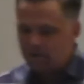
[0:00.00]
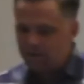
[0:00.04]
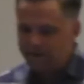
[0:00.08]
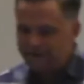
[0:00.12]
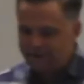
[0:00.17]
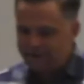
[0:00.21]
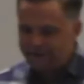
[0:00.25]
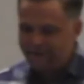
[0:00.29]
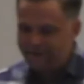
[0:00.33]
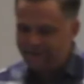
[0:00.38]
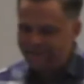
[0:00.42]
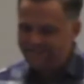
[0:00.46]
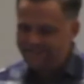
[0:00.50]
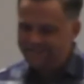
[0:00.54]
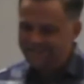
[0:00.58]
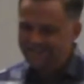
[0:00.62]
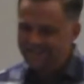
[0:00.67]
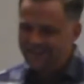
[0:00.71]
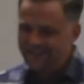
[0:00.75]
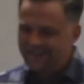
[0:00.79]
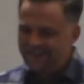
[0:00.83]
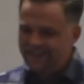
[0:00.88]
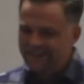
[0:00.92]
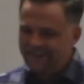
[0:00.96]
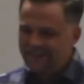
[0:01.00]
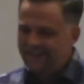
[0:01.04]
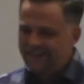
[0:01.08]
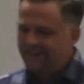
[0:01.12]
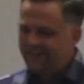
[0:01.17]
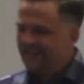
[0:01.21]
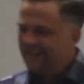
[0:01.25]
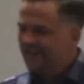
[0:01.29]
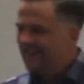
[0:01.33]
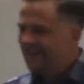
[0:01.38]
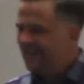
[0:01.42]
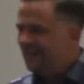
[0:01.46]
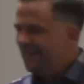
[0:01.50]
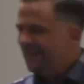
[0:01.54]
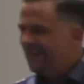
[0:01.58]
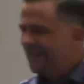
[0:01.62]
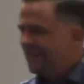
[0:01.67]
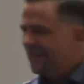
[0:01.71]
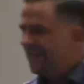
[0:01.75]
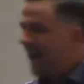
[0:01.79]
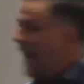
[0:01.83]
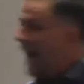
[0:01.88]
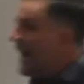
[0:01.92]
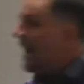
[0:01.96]
riches,
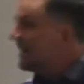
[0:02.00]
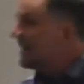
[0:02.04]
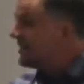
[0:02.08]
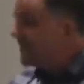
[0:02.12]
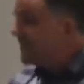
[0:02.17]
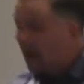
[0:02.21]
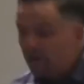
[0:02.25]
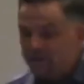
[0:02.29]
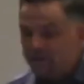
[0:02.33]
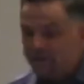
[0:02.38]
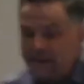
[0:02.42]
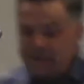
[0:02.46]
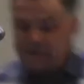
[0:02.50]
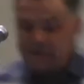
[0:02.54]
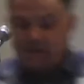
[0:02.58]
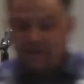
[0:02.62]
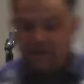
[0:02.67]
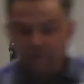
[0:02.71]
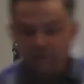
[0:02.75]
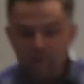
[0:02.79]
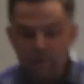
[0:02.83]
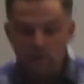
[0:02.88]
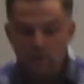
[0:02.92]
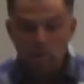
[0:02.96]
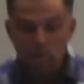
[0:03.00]
and salvation for the